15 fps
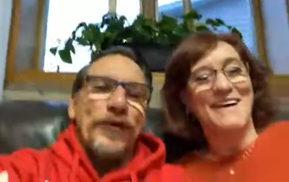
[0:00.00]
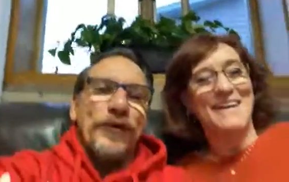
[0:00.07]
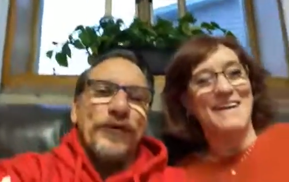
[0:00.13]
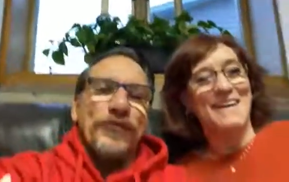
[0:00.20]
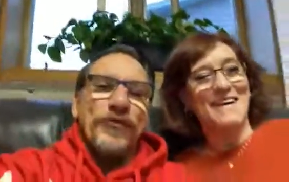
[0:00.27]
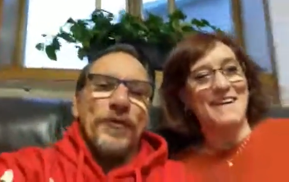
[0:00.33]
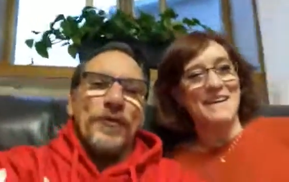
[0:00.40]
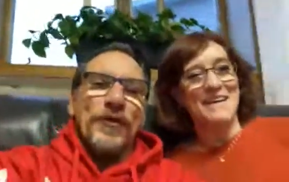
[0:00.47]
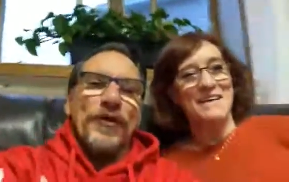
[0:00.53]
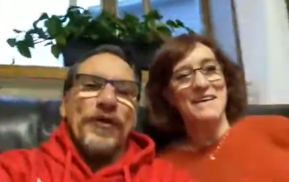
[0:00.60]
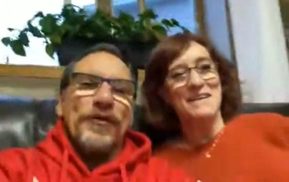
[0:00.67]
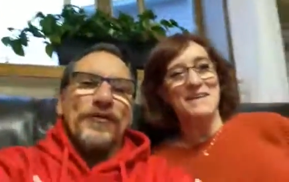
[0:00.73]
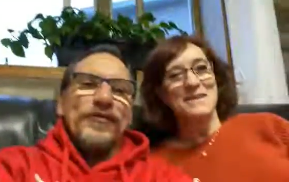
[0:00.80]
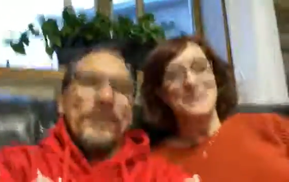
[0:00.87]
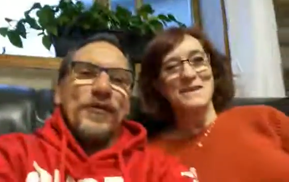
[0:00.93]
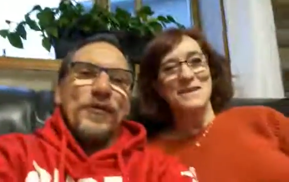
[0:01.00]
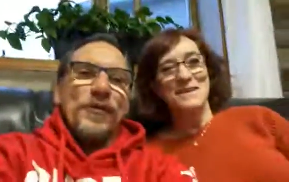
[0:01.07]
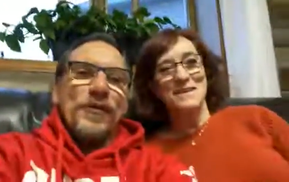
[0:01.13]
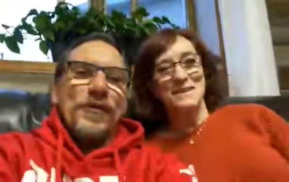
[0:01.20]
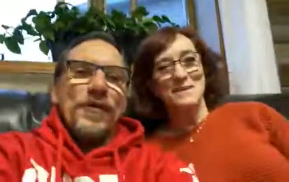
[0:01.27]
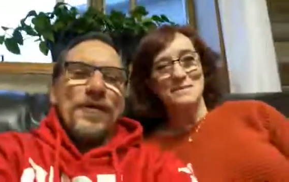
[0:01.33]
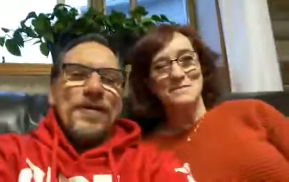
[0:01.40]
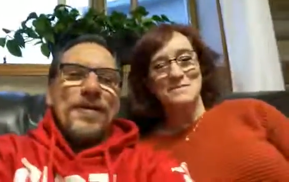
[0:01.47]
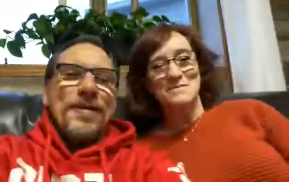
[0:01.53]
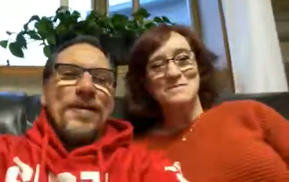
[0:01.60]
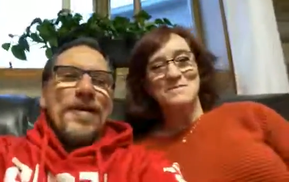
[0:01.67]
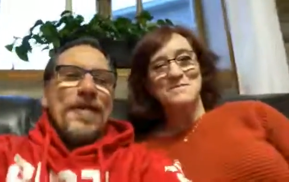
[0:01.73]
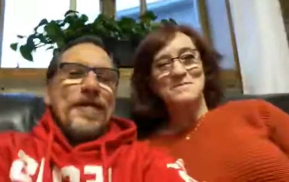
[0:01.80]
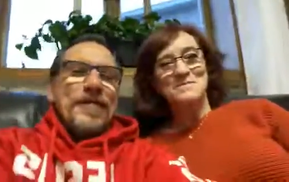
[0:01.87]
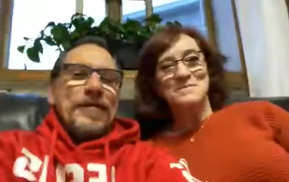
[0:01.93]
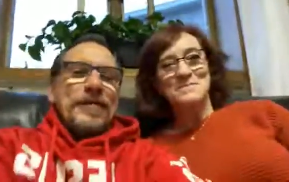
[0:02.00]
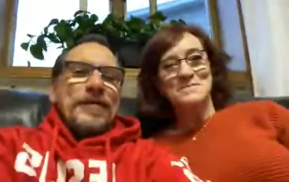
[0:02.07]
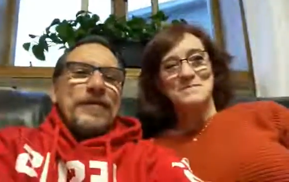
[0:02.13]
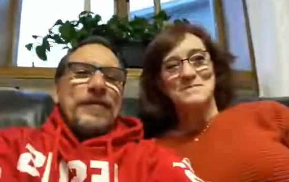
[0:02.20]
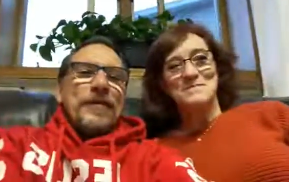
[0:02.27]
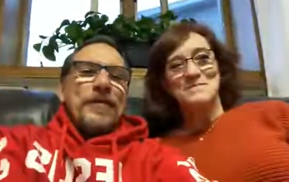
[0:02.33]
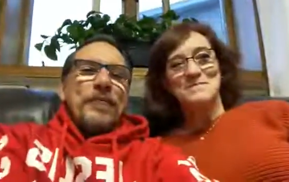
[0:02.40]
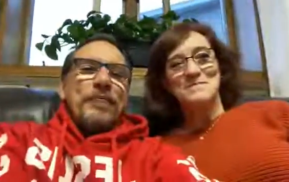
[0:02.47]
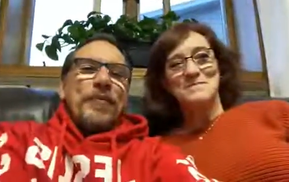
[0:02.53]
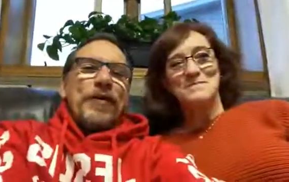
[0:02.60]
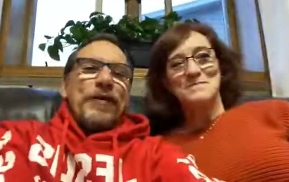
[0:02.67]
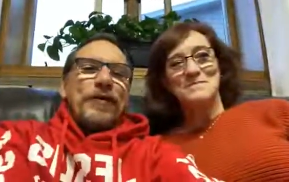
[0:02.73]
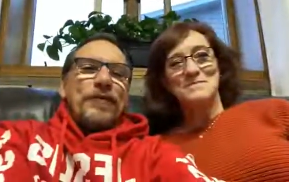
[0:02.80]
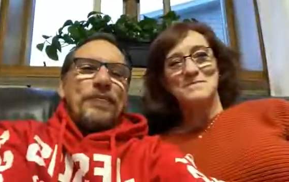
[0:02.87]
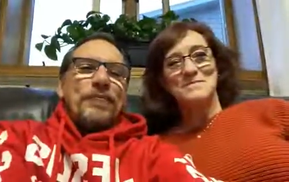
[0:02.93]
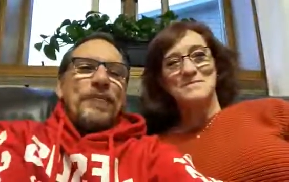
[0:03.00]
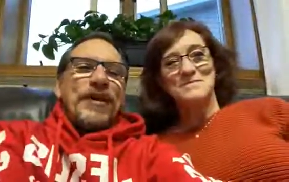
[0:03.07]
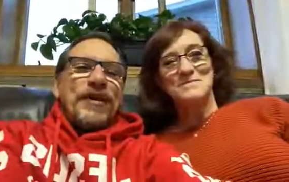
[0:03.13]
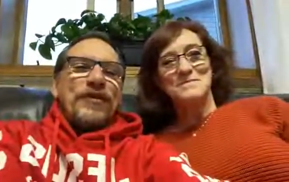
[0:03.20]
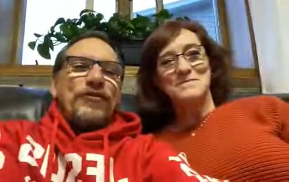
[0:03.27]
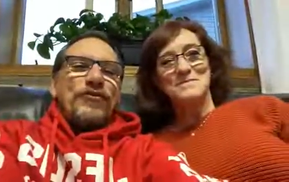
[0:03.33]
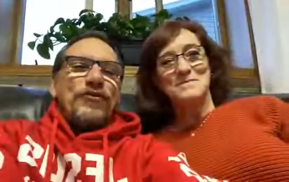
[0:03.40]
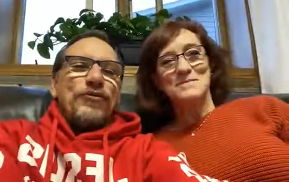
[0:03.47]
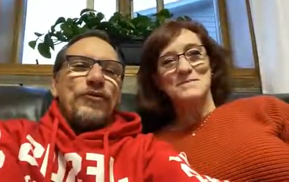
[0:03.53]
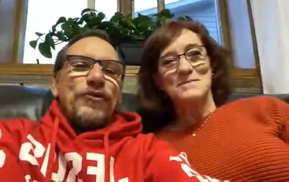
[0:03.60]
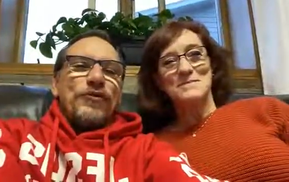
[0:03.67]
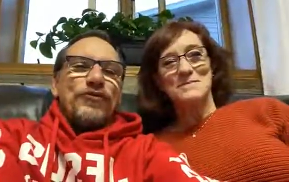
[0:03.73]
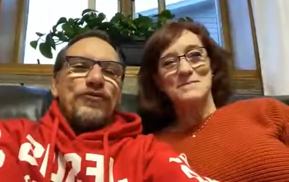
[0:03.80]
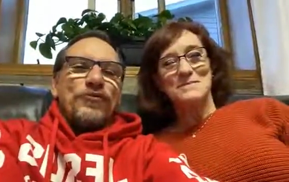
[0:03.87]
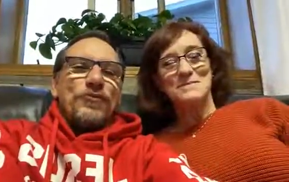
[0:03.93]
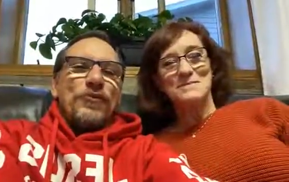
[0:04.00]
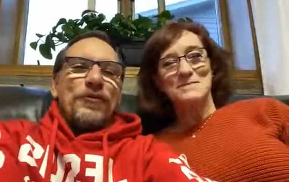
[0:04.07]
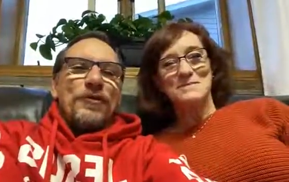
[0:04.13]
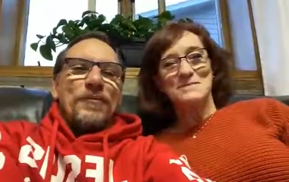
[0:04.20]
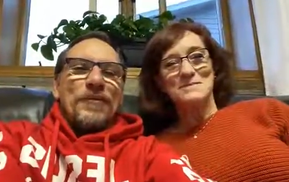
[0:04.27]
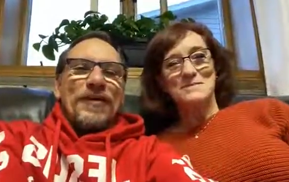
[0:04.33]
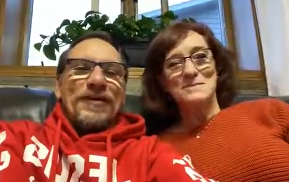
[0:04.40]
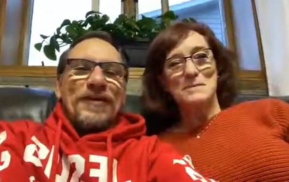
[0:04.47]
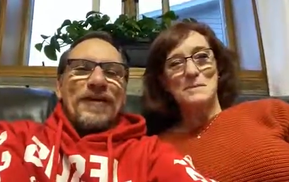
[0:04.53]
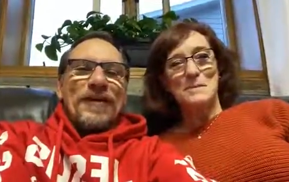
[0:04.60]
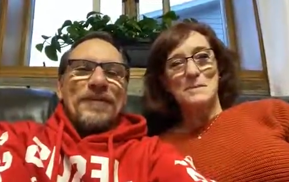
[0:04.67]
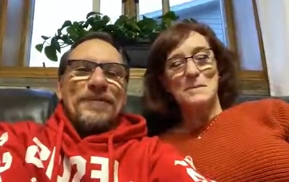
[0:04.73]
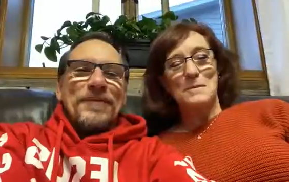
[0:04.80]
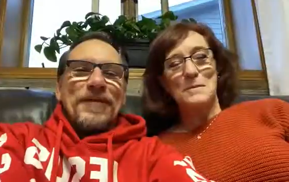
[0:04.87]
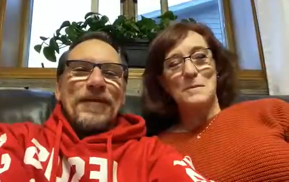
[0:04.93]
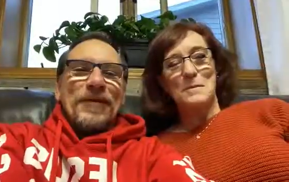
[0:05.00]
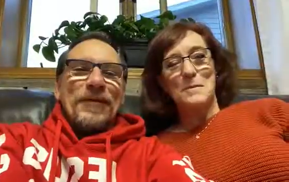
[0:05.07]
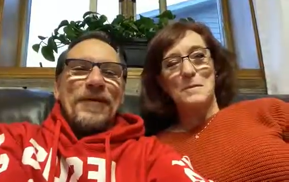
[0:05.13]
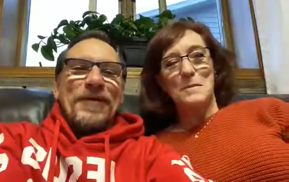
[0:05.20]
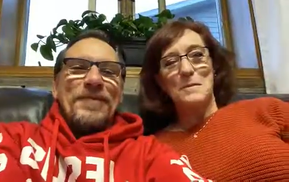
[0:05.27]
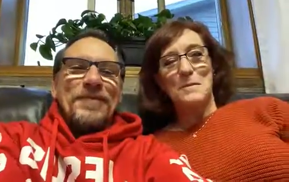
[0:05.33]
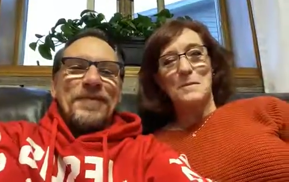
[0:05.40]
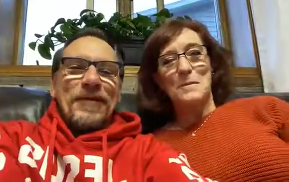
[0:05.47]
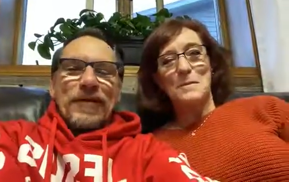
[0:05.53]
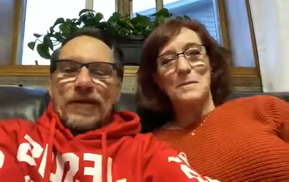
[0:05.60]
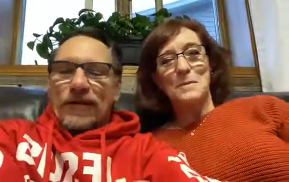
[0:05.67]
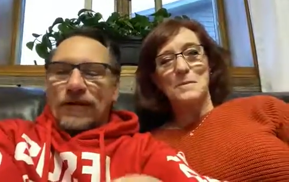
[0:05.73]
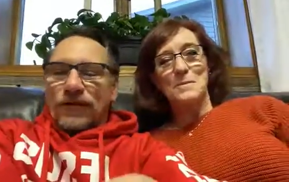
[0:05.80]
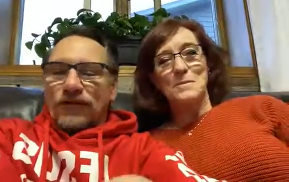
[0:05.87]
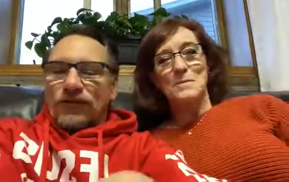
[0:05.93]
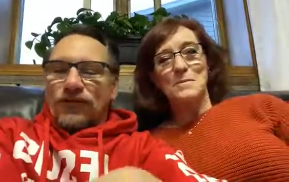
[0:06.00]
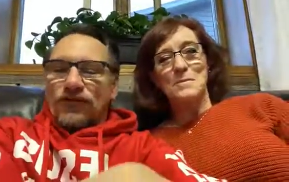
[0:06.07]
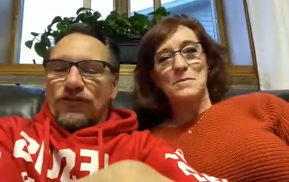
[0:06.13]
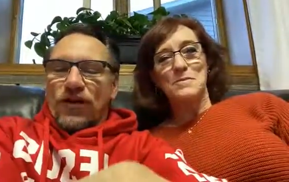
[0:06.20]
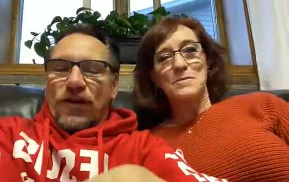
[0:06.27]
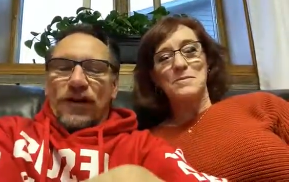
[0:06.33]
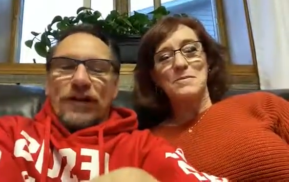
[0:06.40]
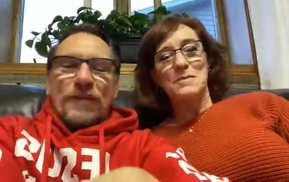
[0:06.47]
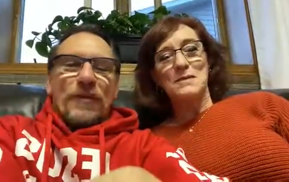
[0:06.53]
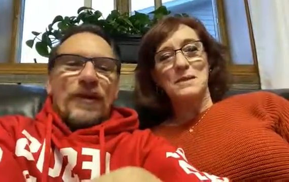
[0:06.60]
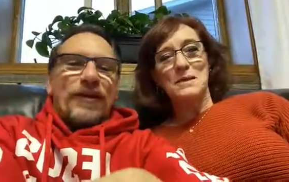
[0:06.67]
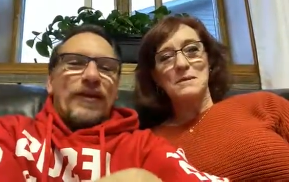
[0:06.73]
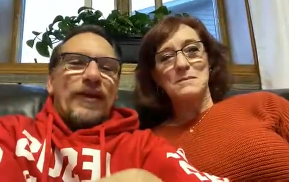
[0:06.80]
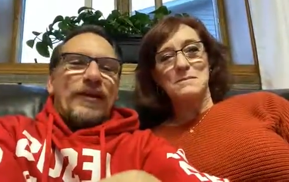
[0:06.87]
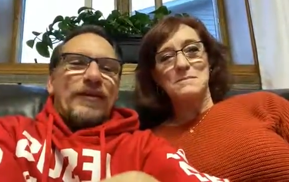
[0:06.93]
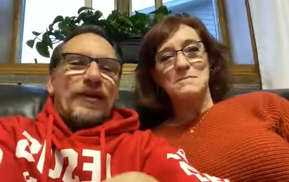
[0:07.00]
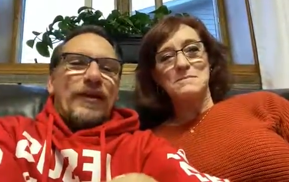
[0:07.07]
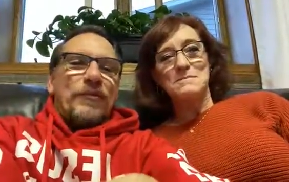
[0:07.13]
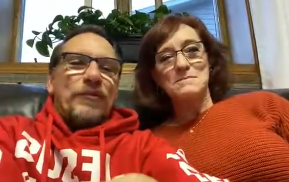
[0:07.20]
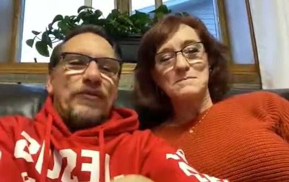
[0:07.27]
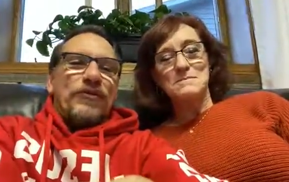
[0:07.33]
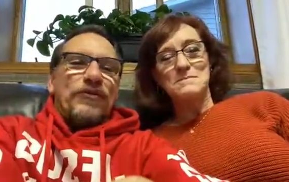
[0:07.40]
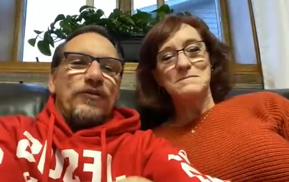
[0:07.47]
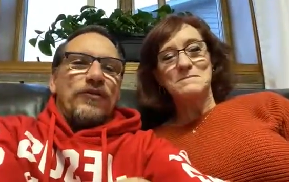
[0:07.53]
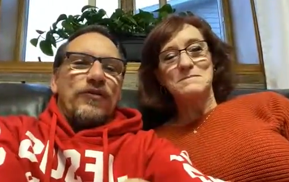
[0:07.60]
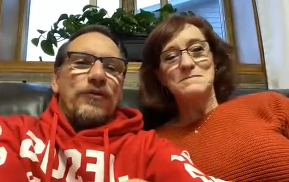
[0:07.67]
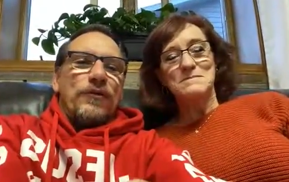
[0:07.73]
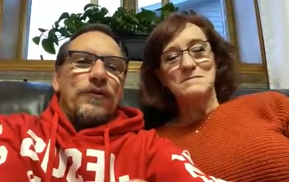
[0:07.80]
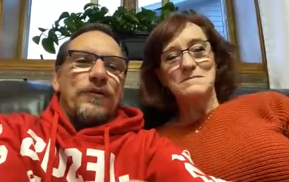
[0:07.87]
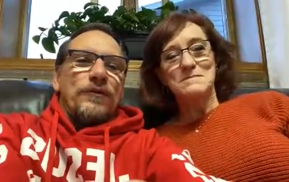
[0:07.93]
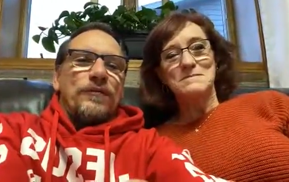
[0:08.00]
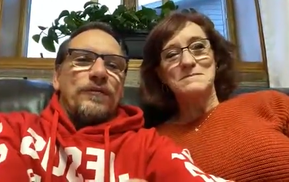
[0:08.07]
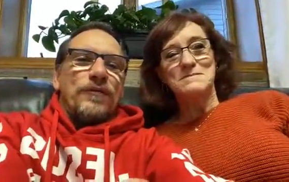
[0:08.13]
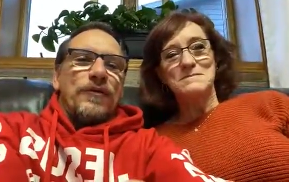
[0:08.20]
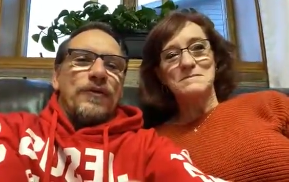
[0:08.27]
Speaker 1: we're somewhere else, so we're bearing making do here this morning. But uh, anyway, just talking about godly ambition. You know,